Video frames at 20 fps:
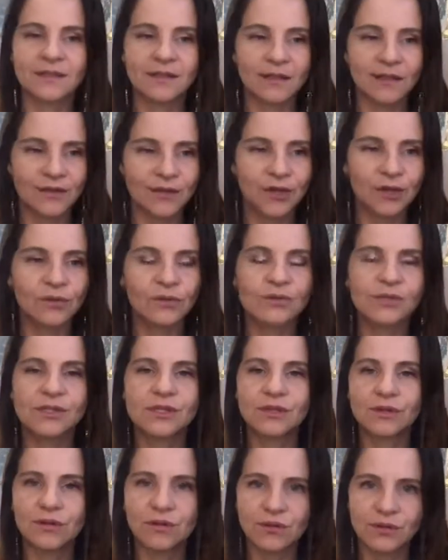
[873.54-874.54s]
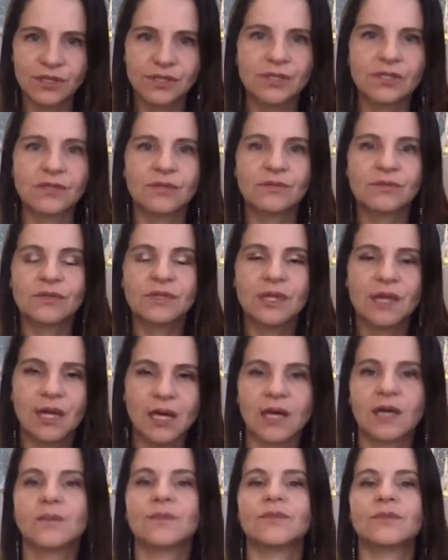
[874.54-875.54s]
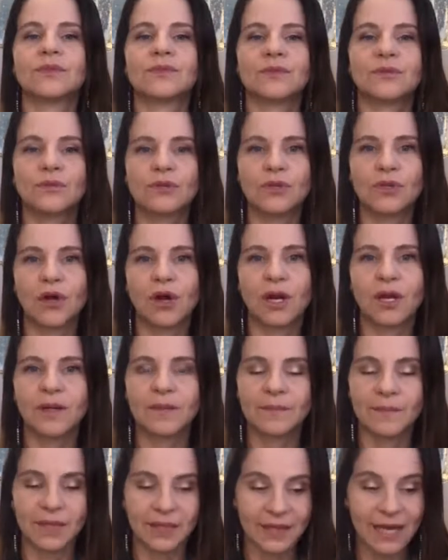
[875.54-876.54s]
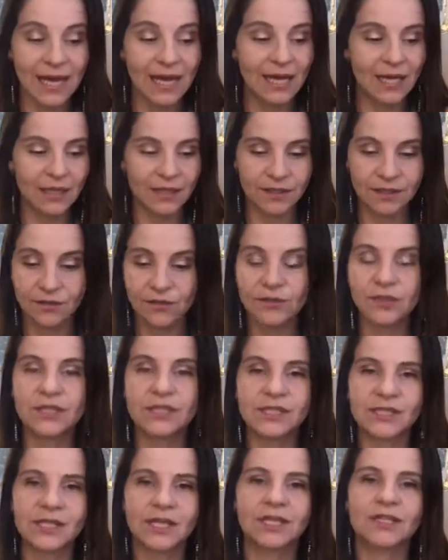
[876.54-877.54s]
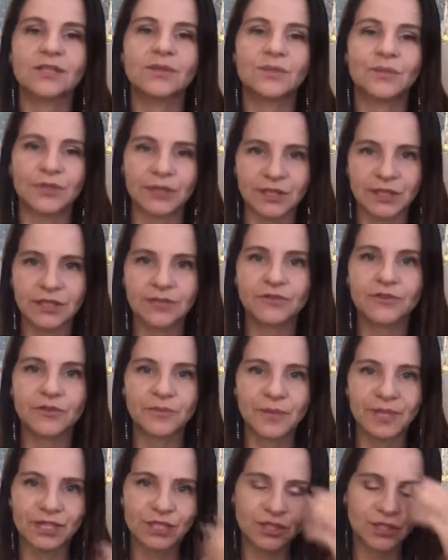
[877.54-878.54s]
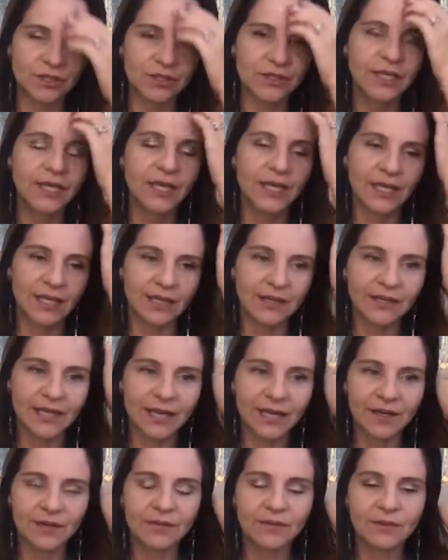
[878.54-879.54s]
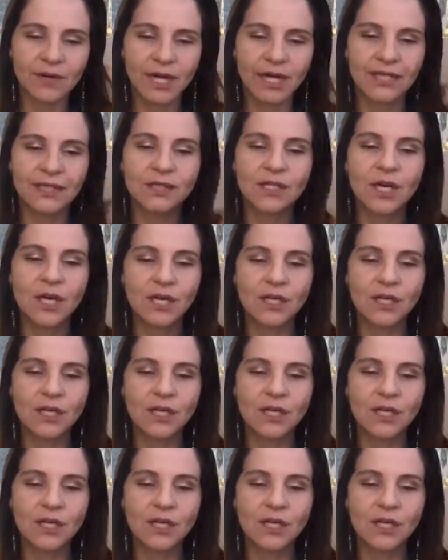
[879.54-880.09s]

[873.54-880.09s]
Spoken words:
those crystals come to your mandala, and you're going to start putting the formation in there, right?